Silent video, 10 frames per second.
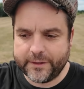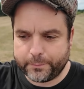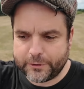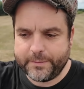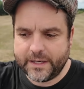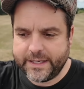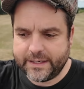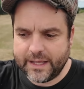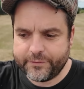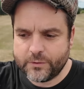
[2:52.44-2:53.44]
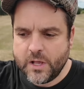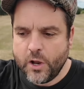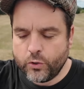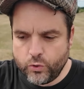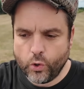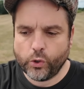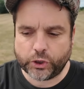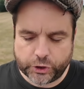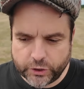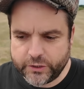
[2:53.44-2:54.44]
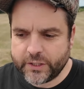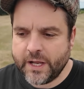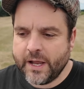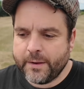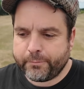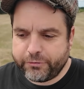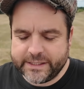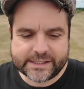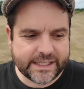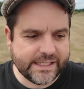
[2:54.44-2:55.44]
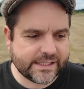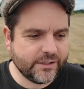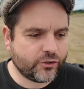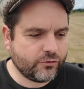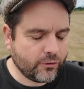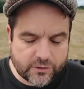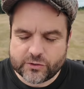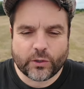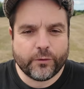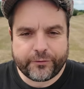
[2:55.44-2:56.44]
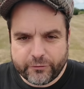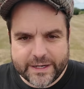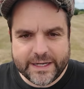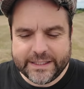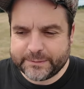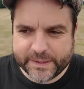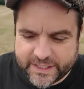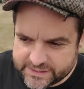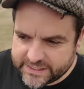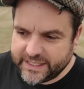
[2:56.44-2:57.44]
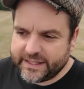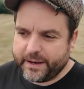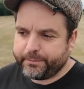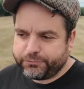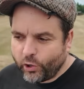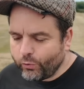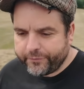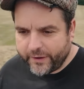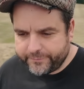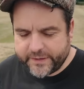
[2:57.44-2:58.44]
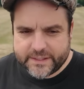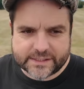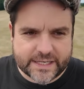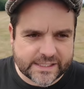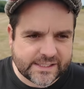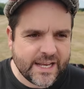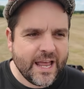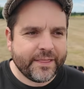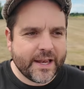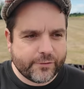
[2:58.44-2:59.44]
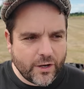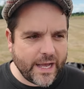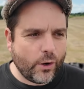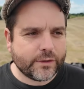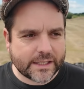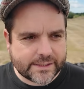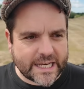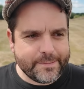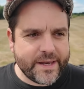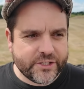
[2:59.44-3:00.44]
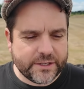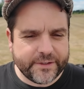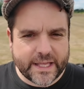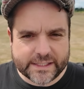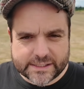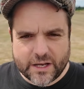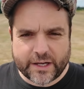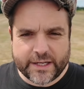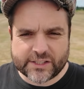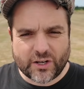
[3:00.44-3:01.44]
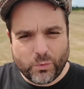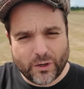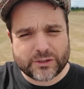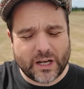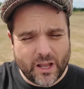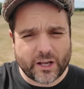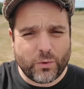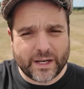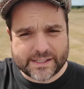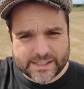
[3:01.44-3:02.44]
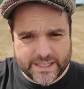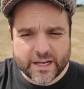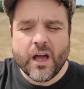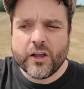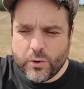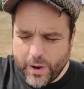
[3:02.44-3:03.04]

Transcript: at the Premier League level, nor should pre-season sort of friendlies, because they're glorified fitness tests, then I've got to hold that same energy for Dennis Cirkin. And so whilst I like what I see, you